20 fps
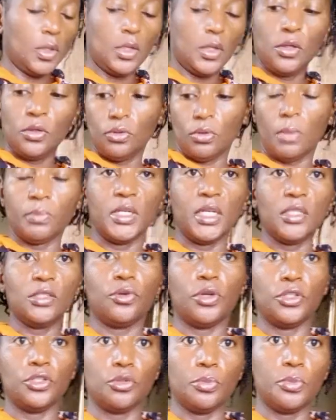So I'm just
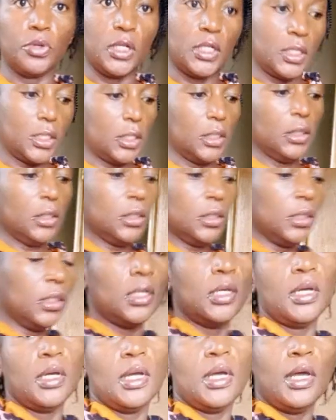going to boil this,
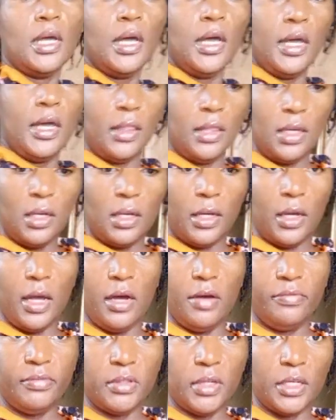and then I
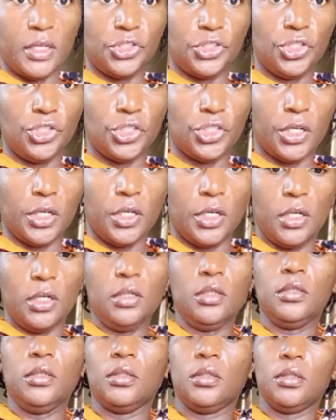have a ginger
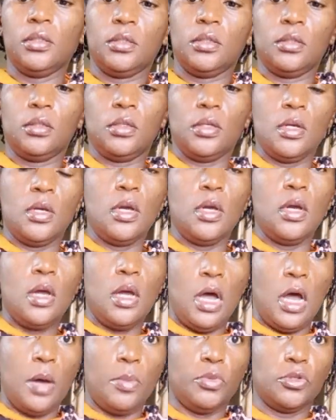here.
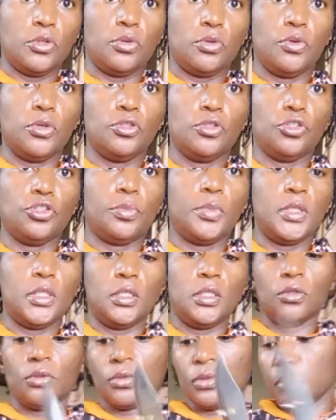I'm also going to chop it
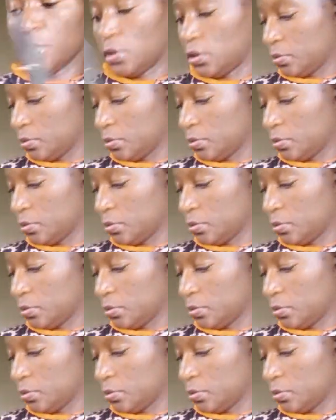into small